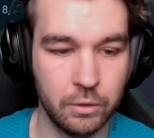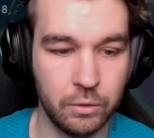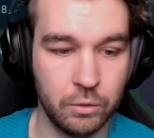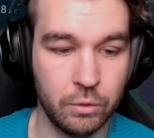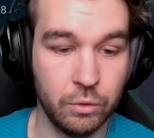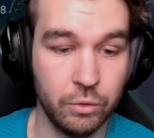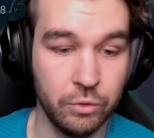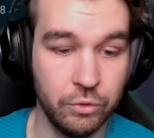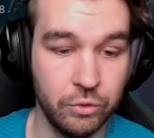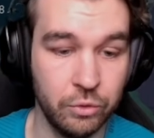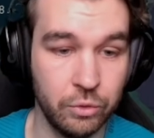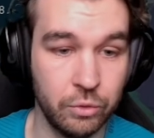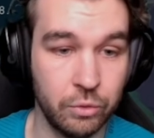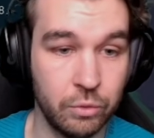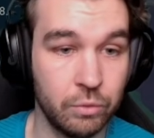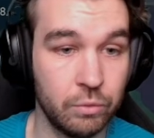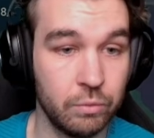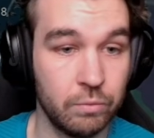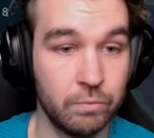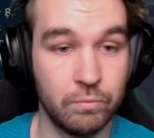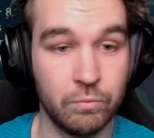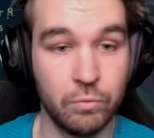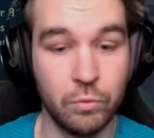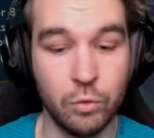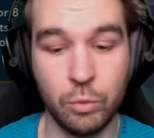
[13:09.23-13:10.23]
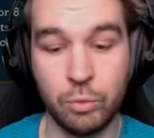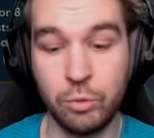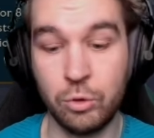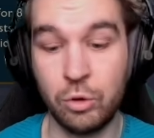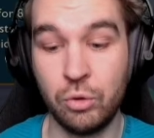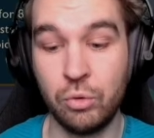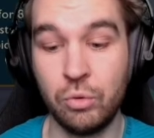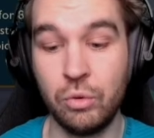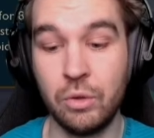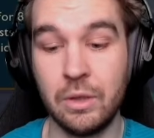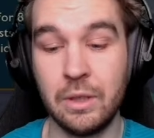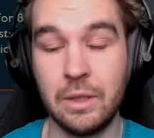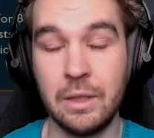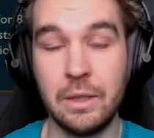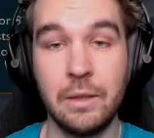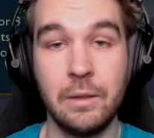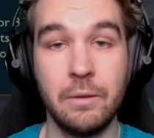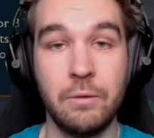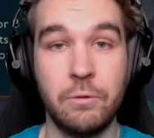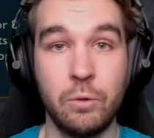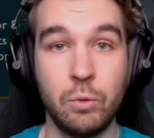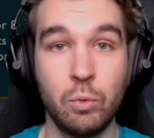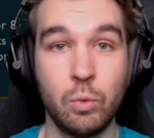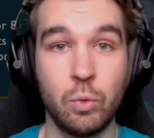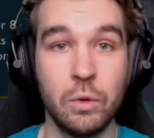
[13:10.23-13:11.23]
also opportunity
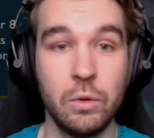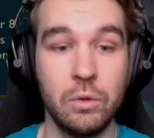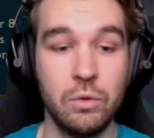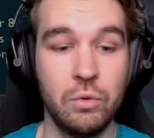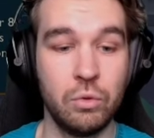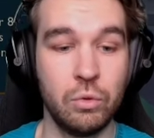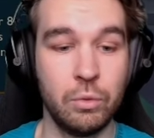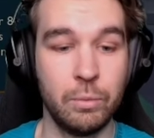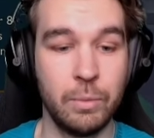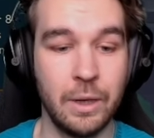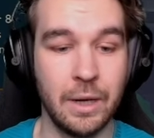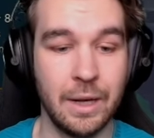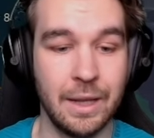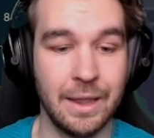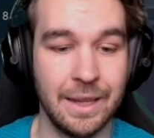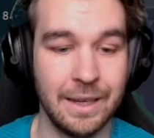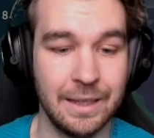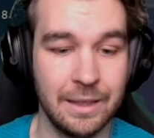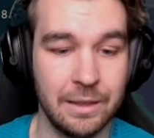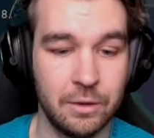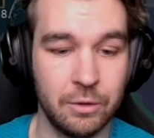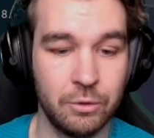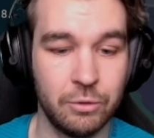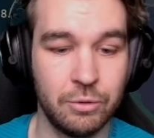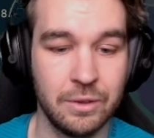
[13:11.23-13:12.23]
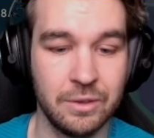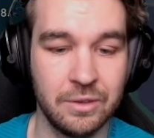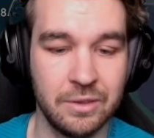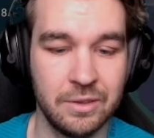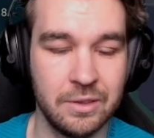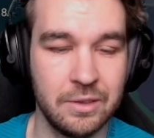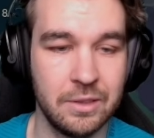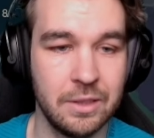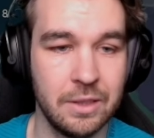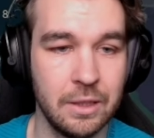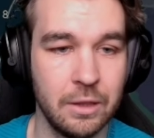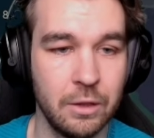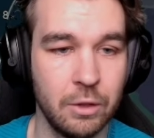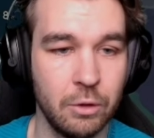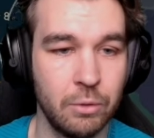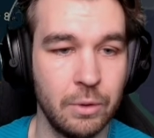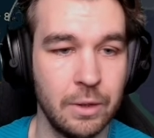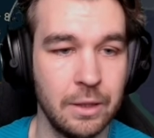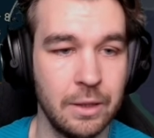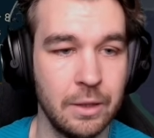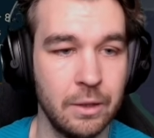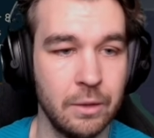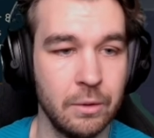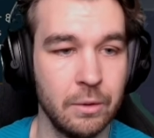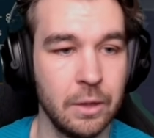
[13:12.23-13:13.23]
if you want to, but I like the transition into
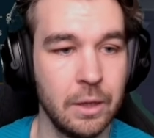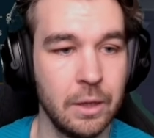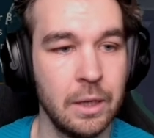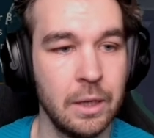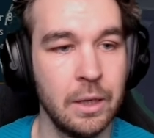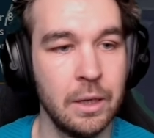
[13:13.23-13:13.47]
crit here.